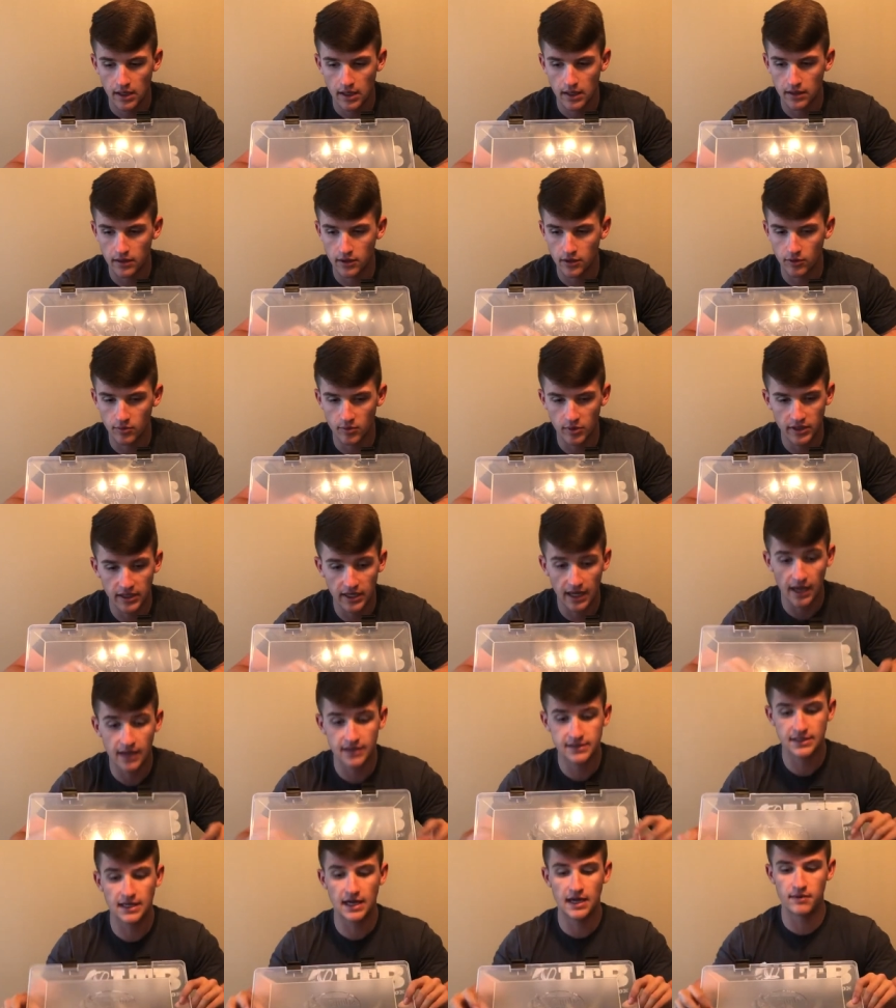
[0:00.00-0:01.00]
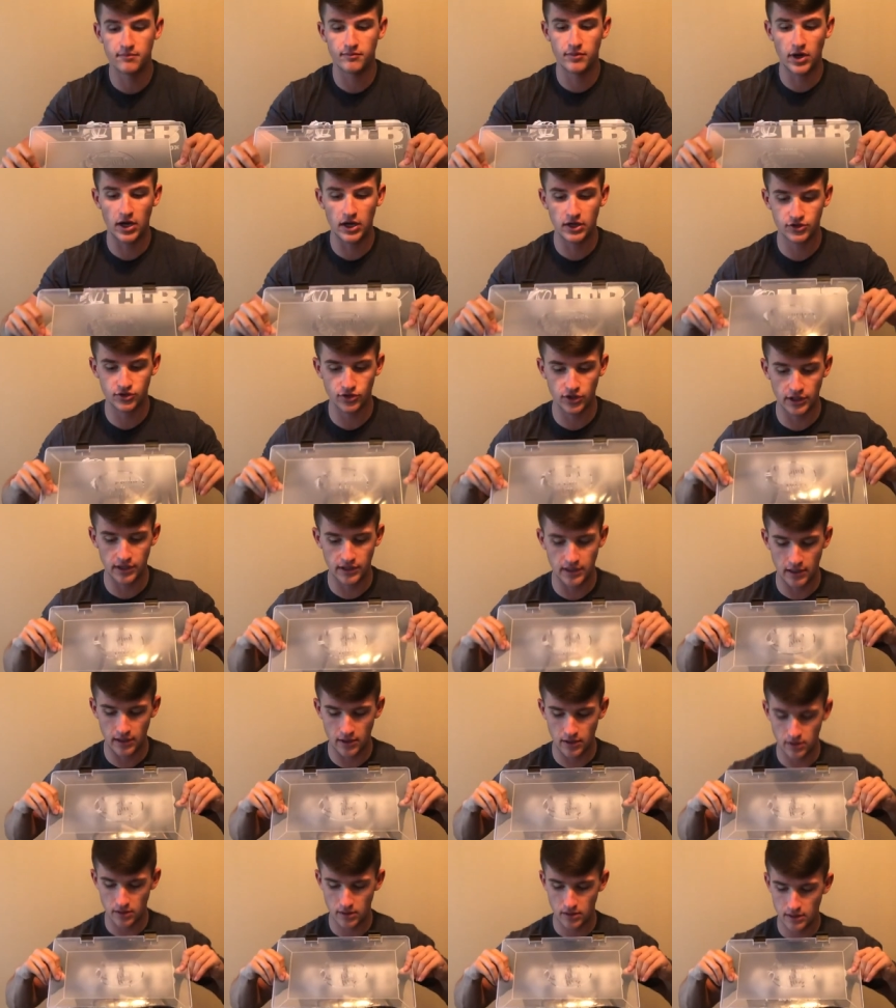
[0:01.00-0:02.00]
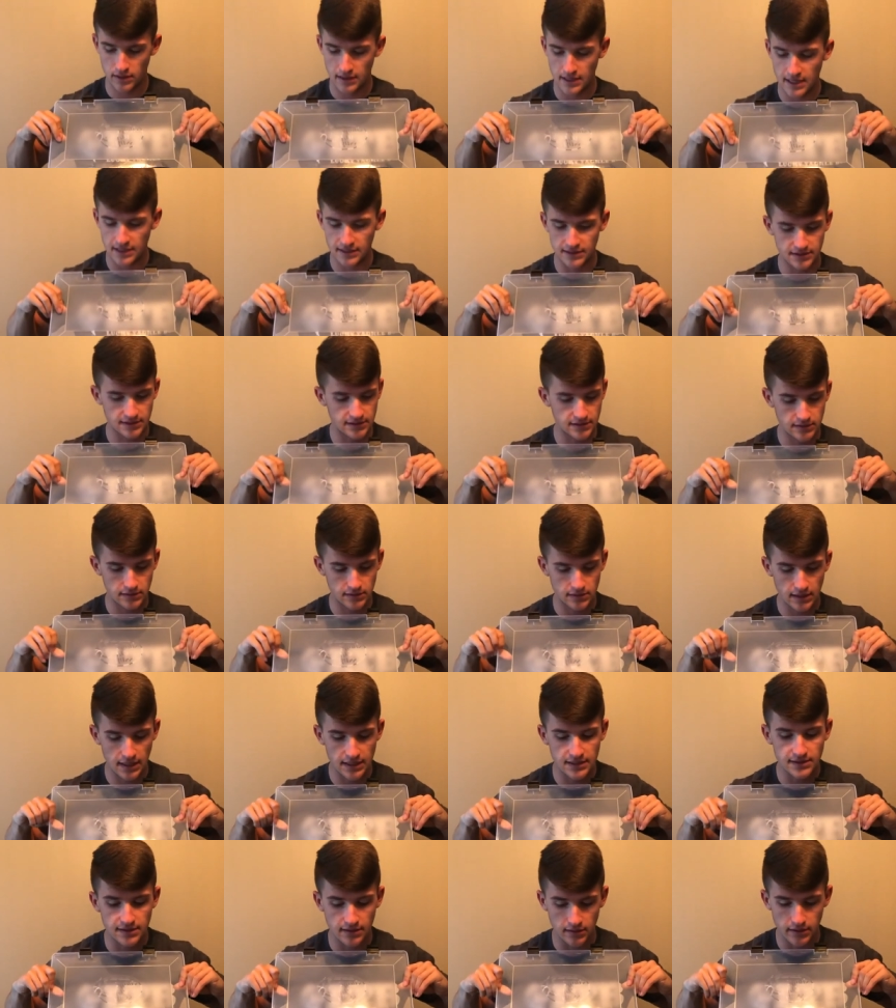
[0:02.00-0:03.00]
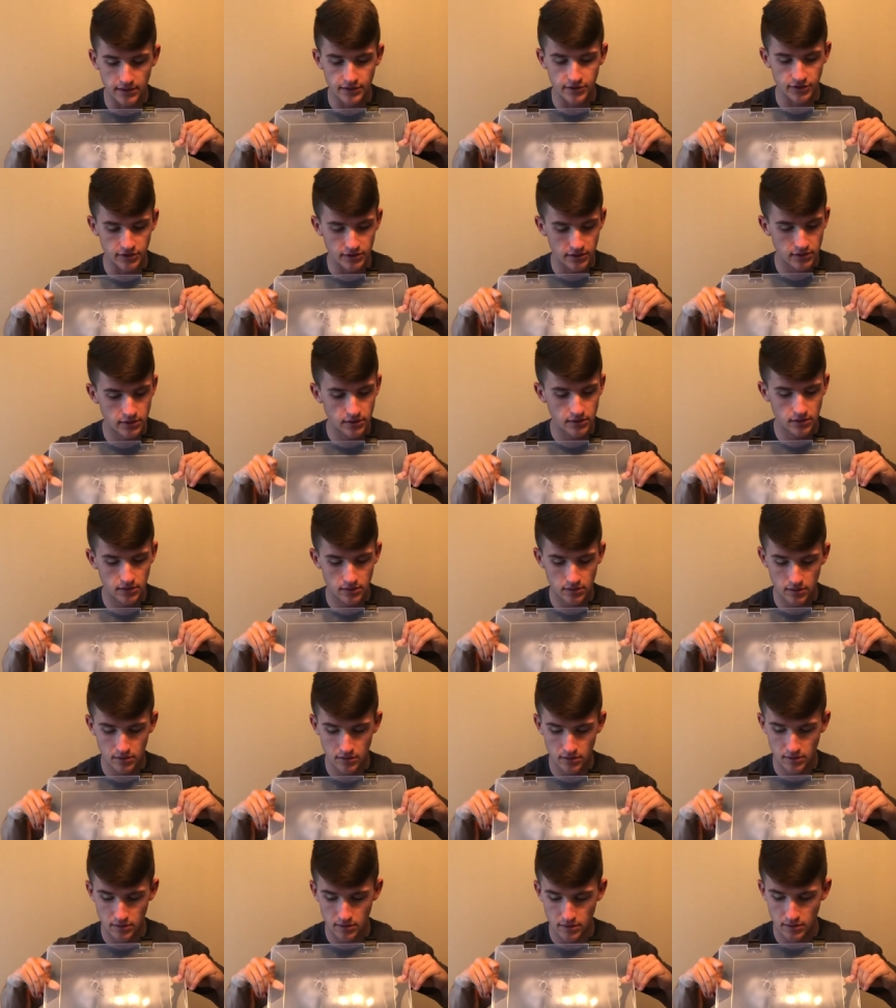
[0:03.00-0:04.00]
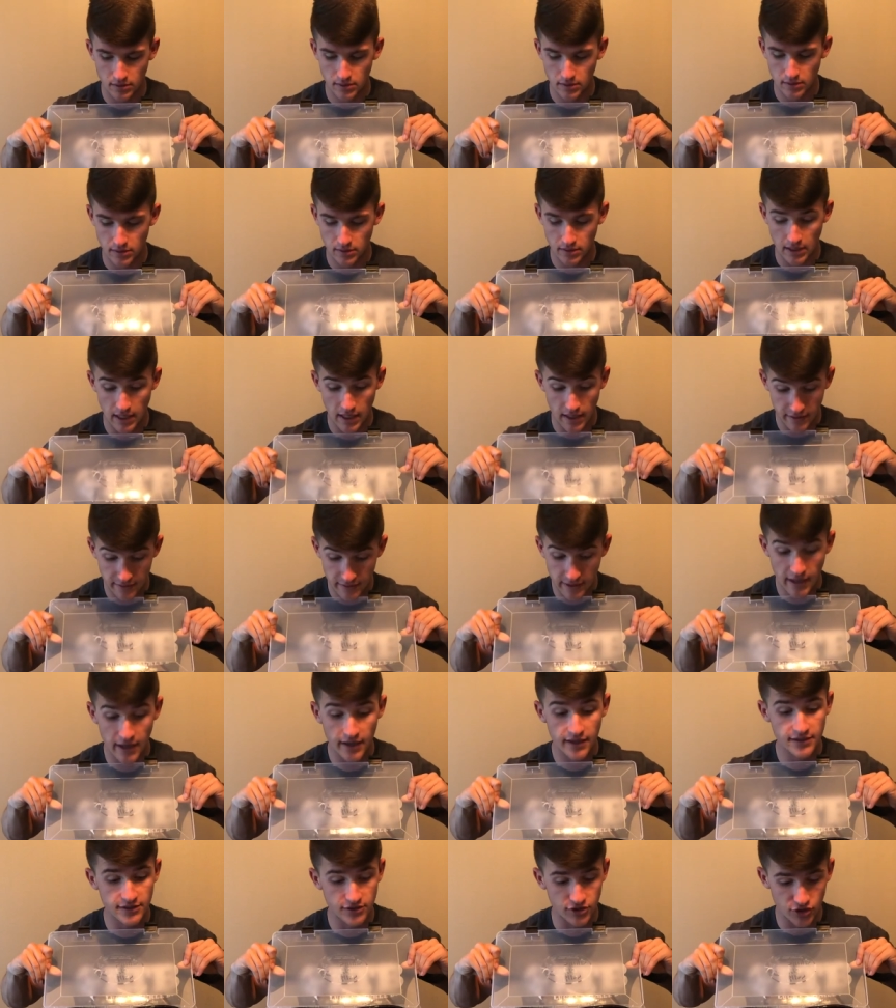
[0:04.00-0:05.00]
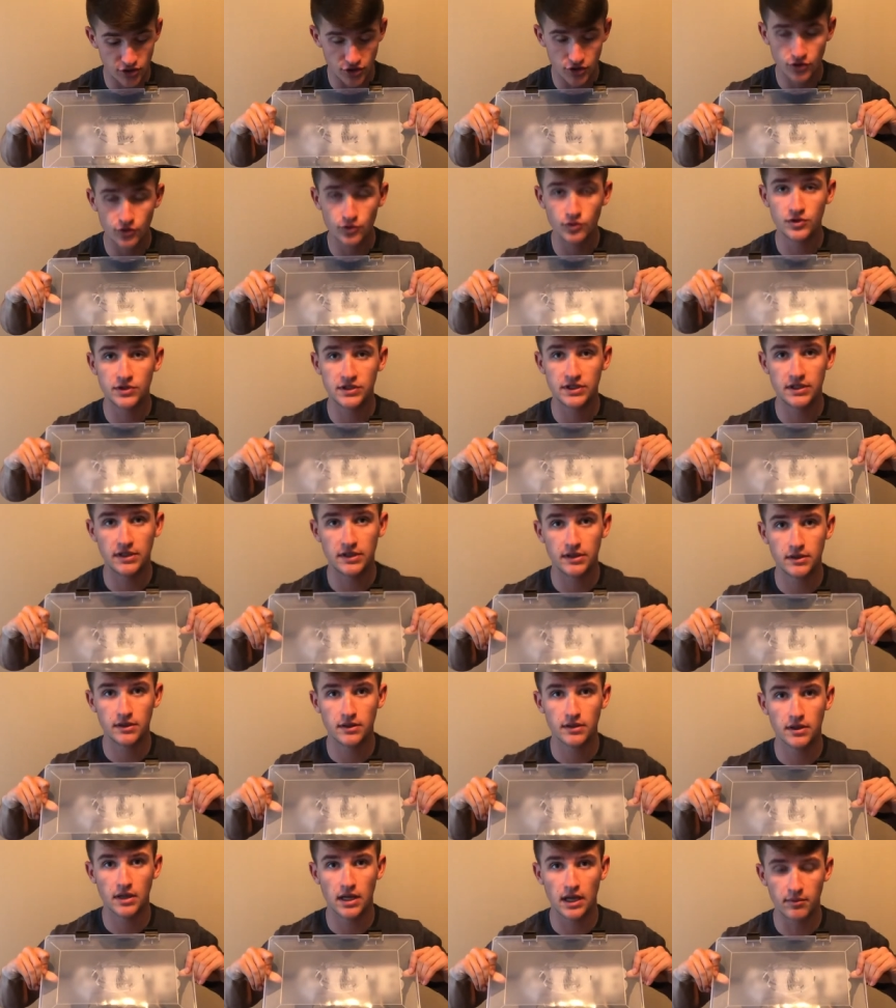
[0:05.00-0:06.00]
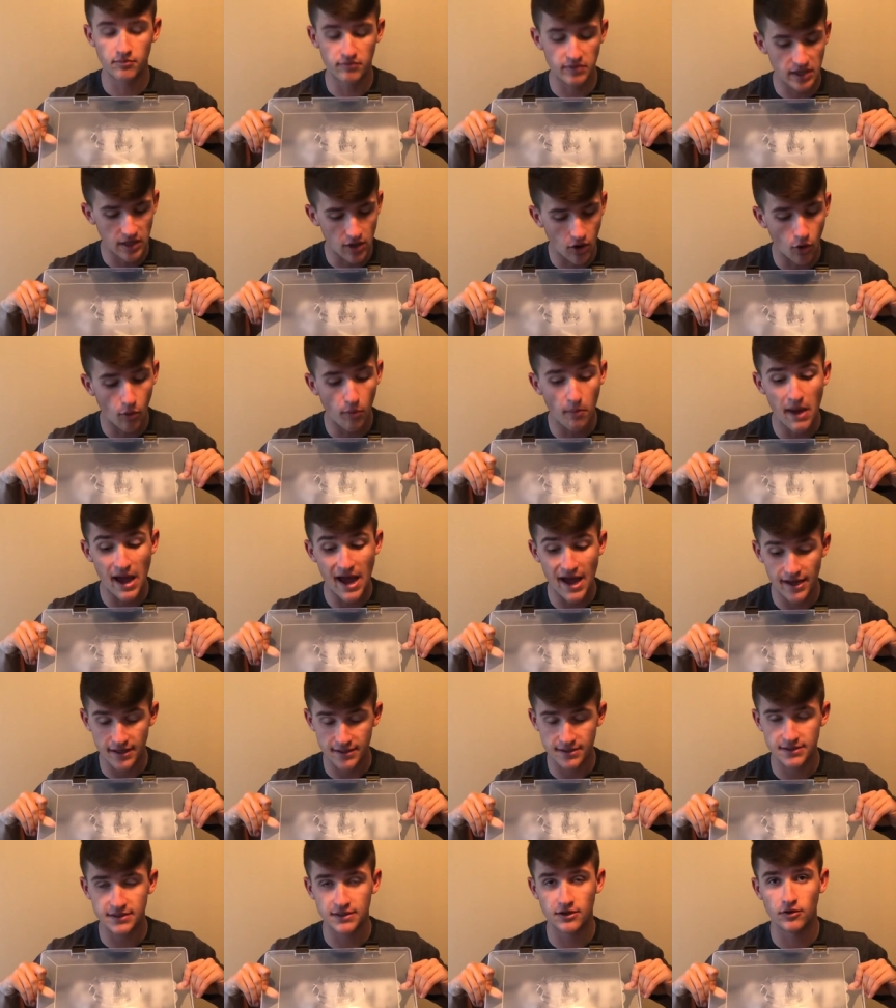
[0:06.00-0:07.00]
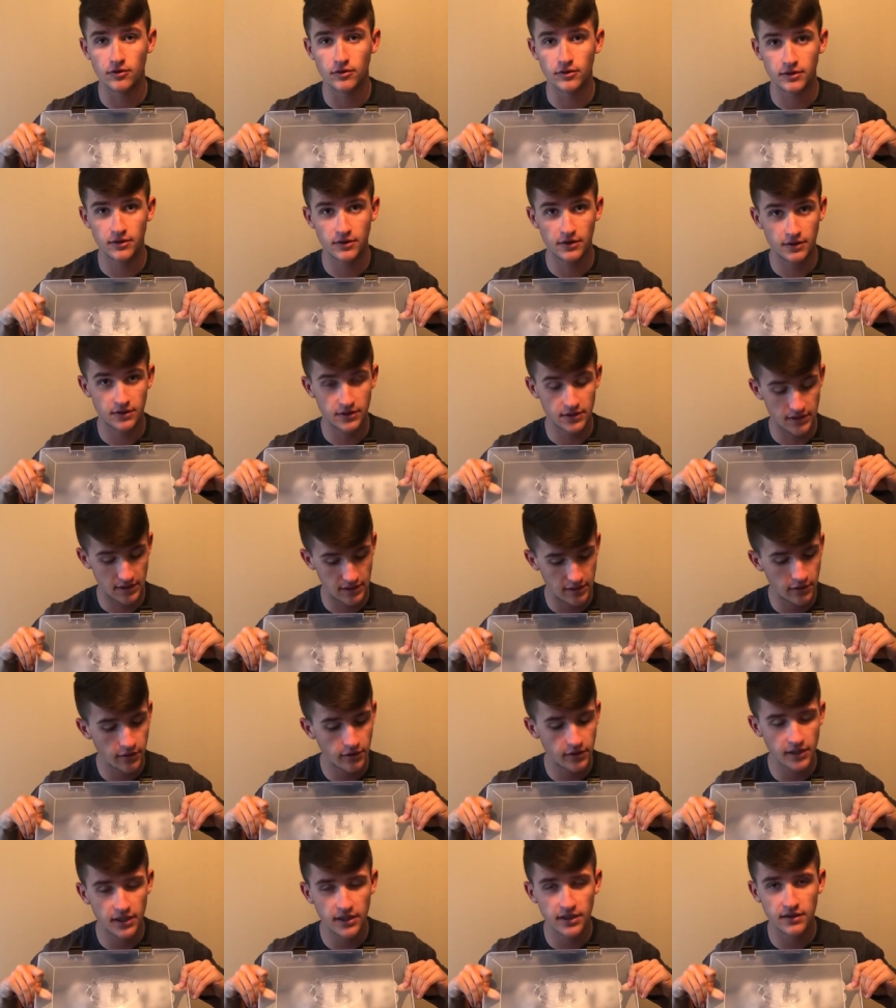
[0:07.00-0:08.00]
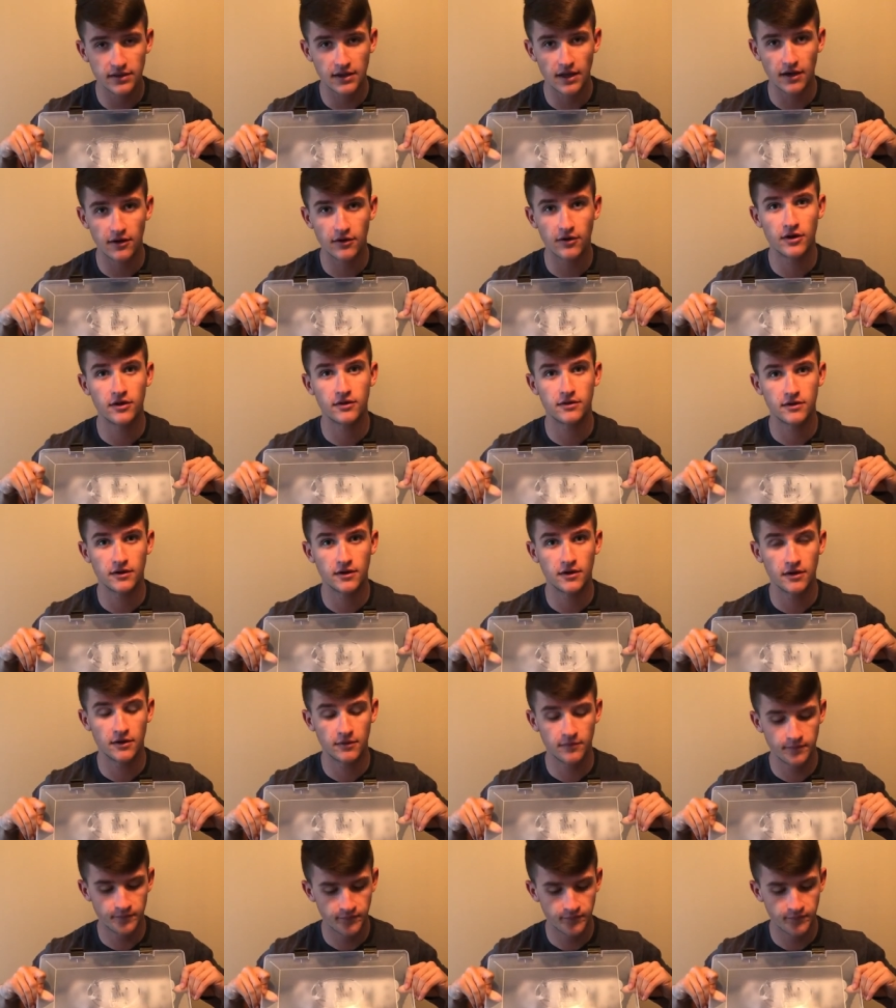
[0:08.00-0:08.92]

in there. But guys, that box right there, that is that's delicious. That that is juicy. Like big old bass is going. He'll eat that right there.